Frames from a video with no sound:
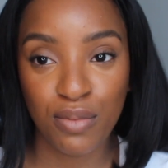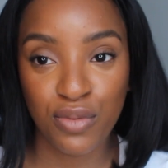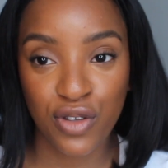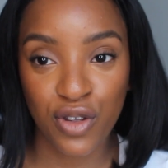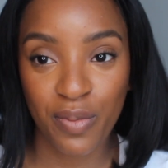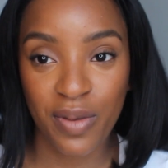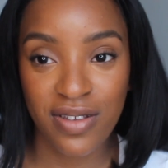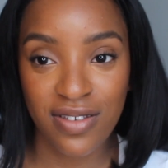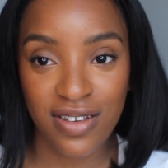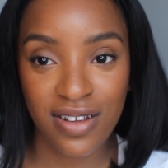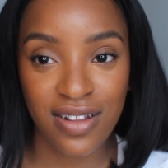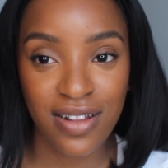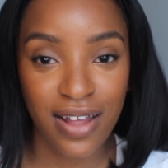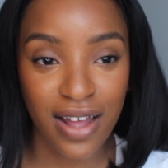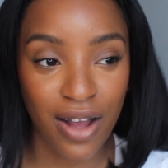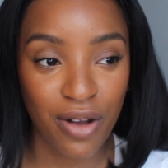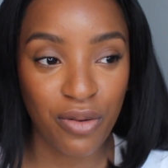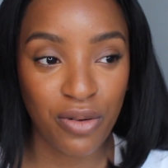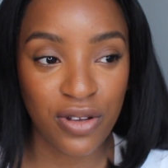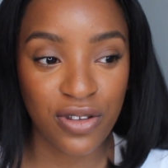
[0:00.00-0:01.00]
So
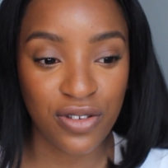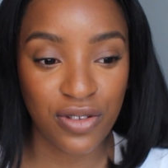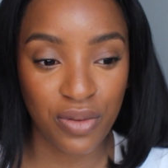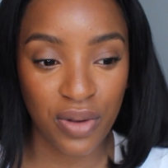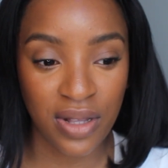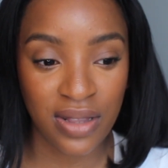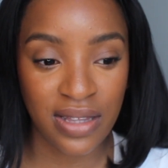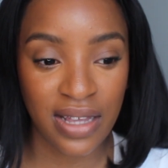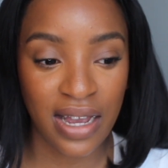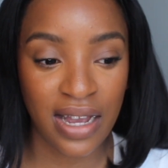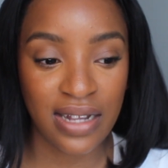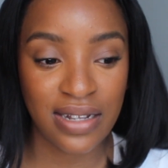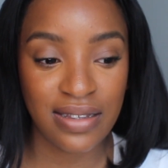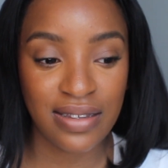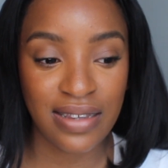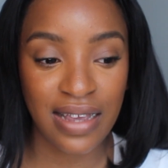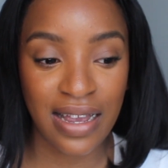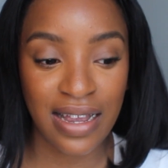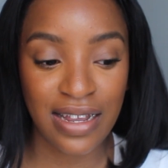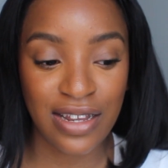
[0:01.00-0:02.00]
basically I was doing
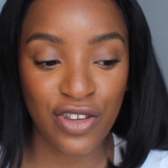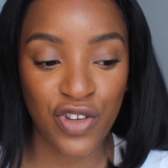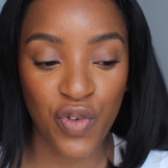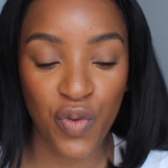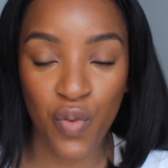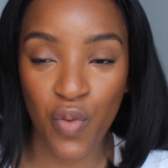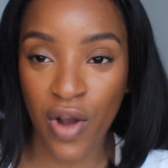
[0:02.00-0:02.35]
that, and